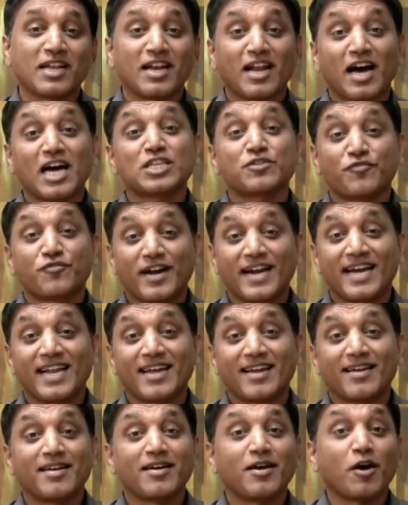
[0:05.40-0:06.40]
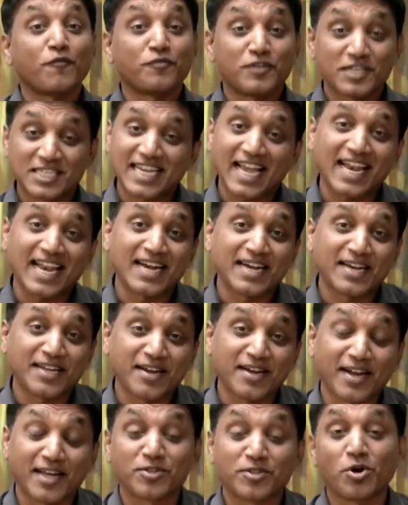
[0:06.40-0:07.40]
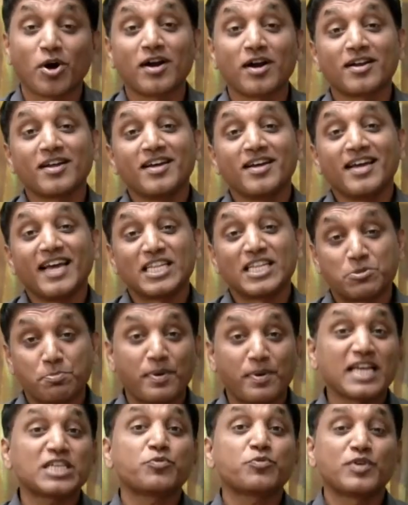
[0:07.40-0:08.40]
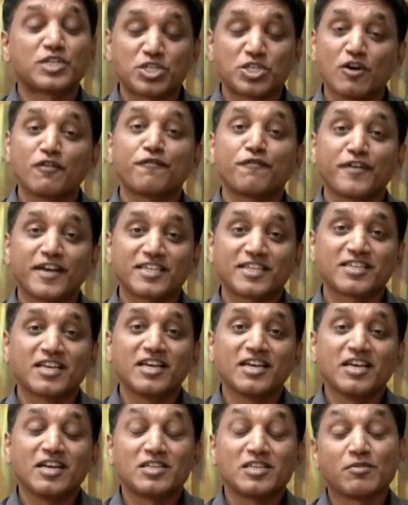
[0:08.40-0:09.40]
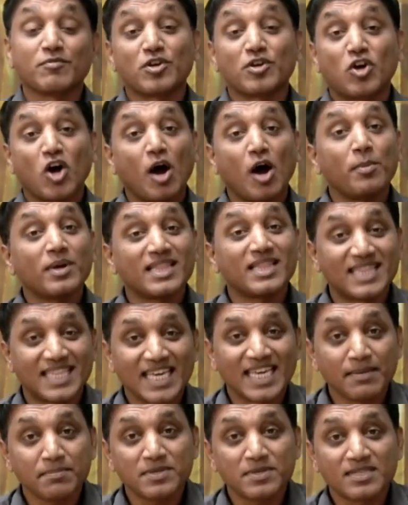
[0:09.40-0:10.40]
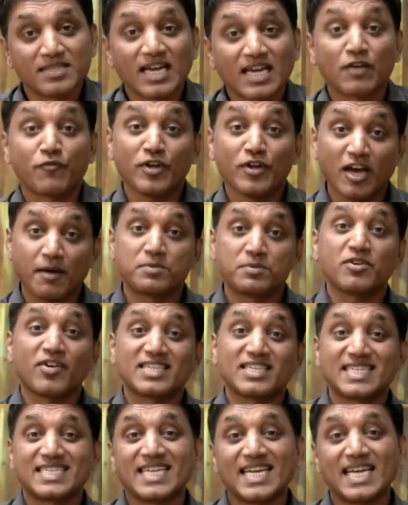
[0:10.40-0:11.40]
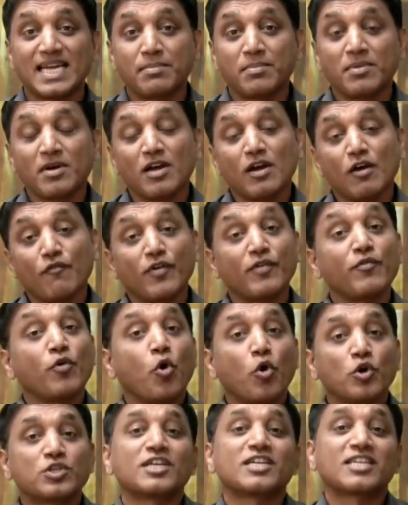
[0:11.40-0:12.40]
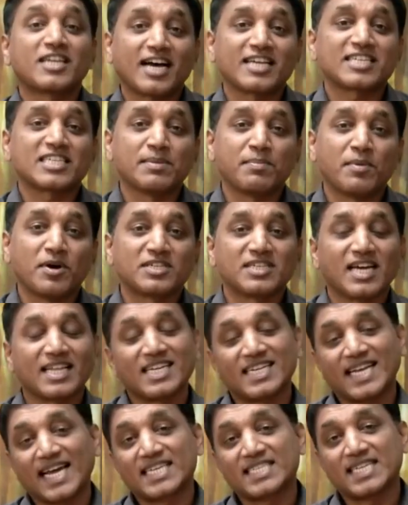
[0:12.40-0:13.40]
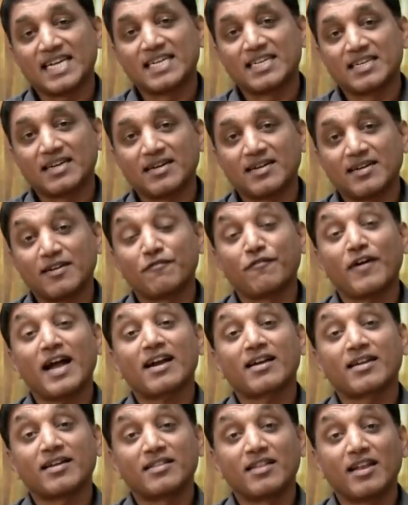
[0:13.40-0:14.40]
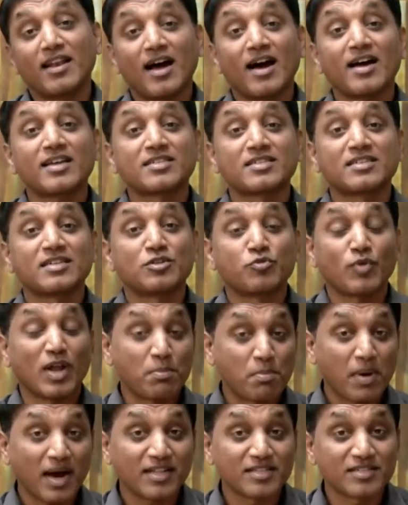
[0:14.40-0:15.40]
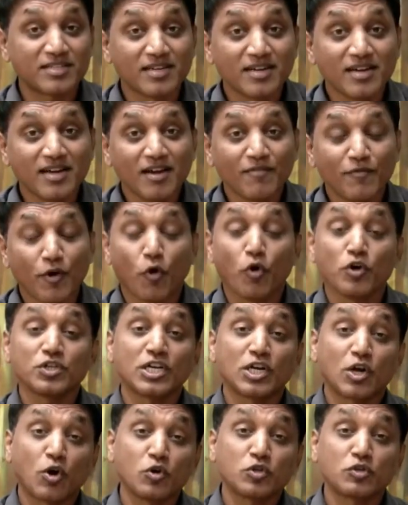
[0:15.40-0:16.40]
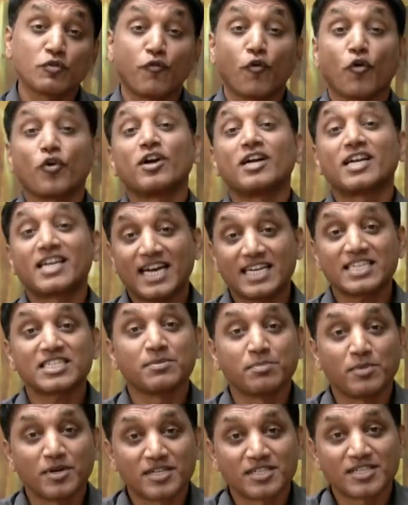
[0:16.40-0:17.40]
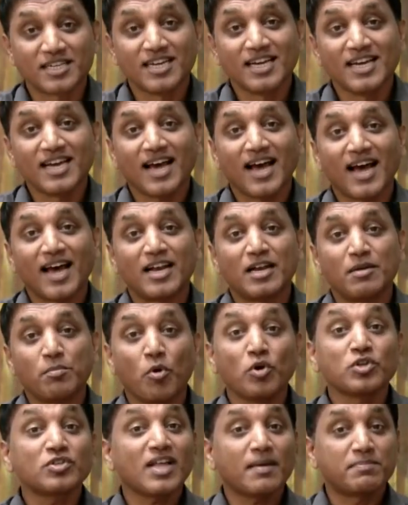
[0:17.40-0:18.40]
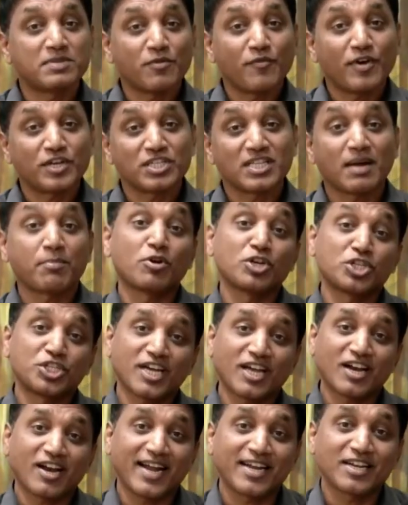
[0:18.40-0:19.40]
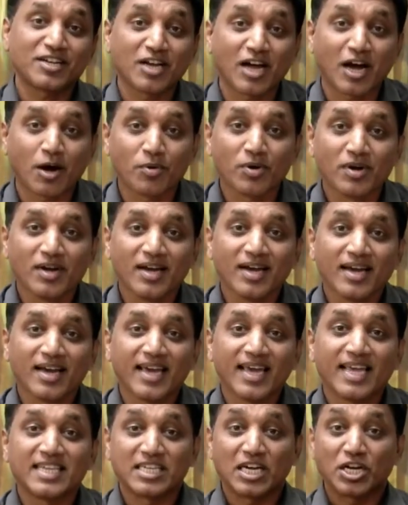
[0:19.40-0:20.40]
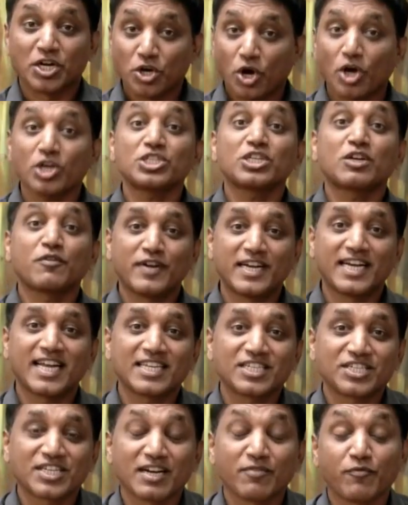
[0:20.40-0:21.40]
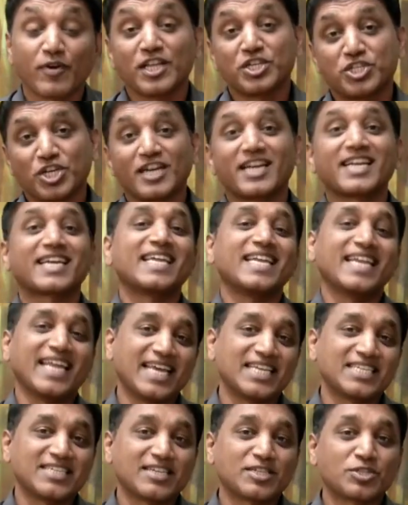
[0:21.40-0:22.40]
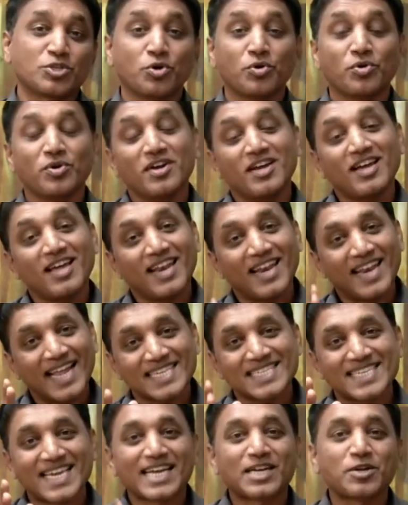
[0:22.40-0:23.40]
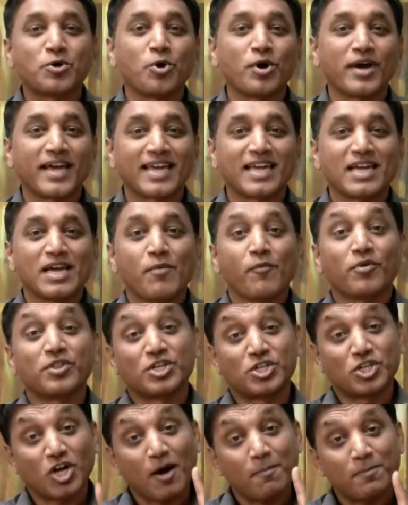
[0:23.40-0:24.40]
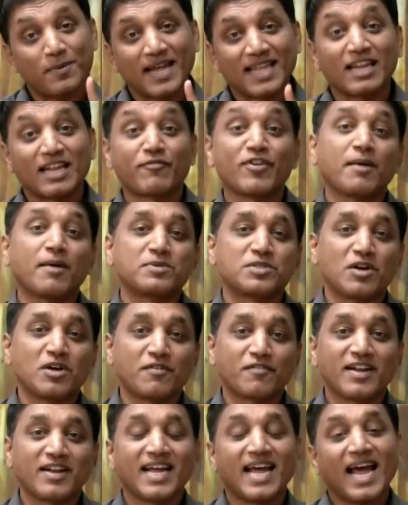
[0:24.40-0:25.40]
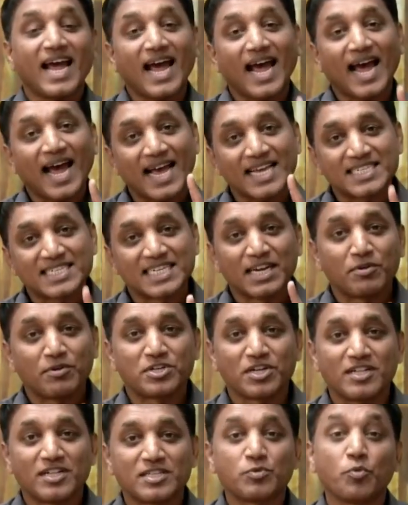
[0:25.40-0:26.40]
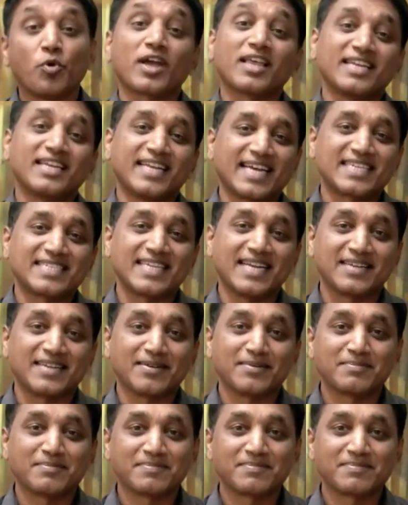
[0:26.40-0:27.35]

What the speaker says: be the last Friday of this calendar year, and I thought it's best we surface some of the common themes that we observed as a team when we hosted customers at the tech center. In fact, in the last 12 months, we hosted close to 400 customers, and most of the observation I'm going to share right now is agnostic of industry and very generic in nature. So let's get going with the top 10 that we observed as individuals working in the tech center.